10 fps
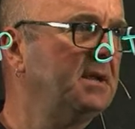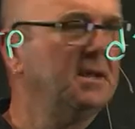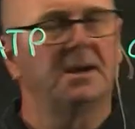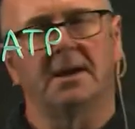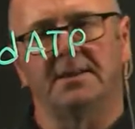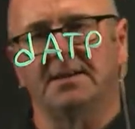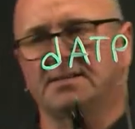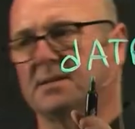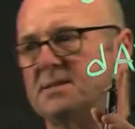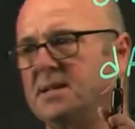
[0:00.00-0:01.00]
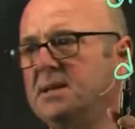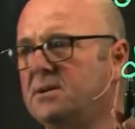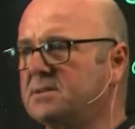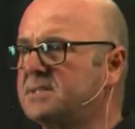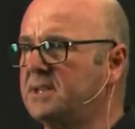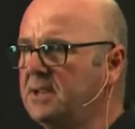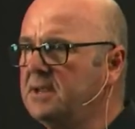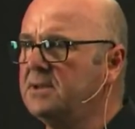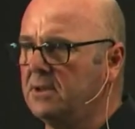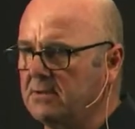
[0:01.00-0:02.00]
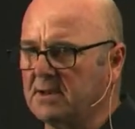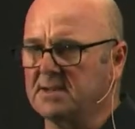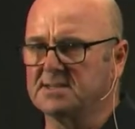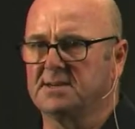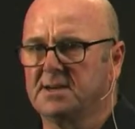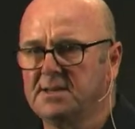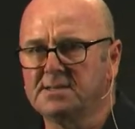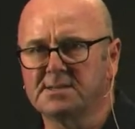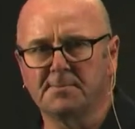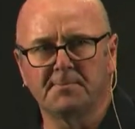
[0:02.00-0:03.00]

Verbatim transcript: And these are deoxynucleotides.